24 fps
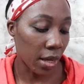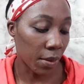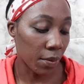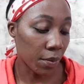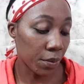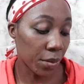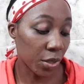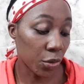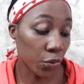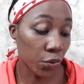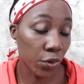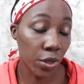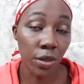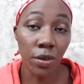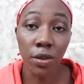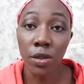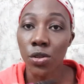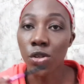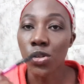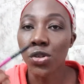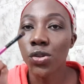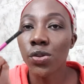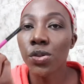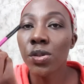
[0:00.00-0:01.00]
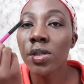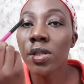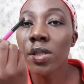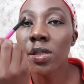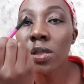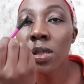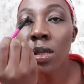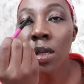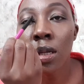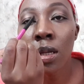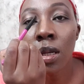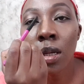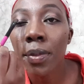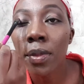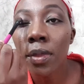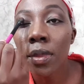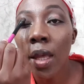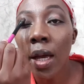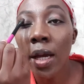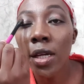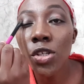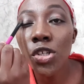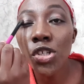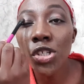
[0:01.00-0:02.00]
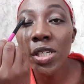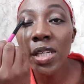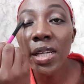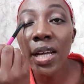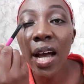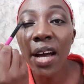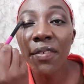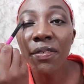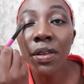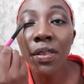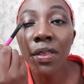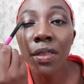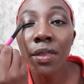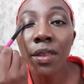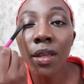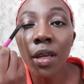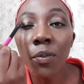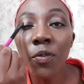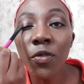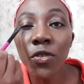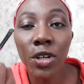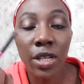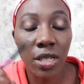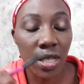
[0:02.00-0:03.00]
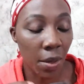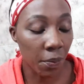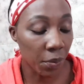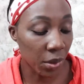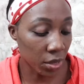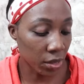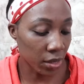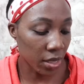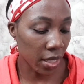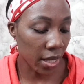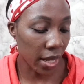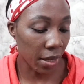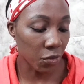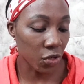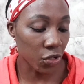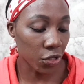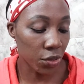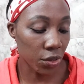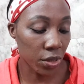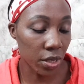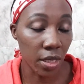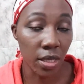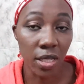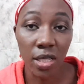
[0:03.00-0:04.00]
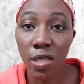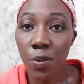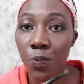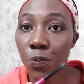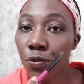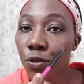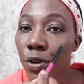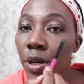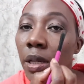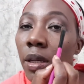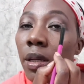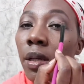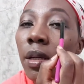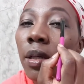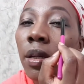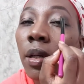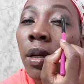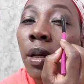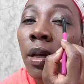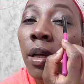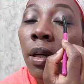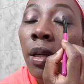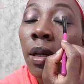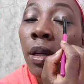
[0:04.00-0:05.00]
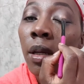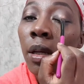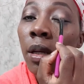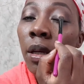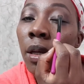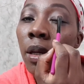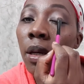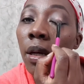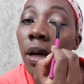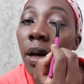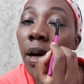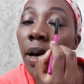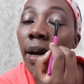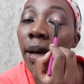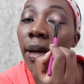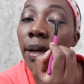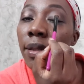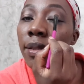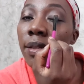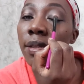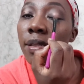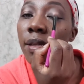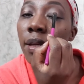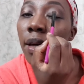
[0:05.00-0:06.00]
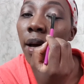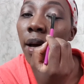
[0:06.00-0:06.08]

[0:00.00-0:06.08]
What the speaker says: between the shoots. I usually have a theme. For example, today I'm shooting spring, and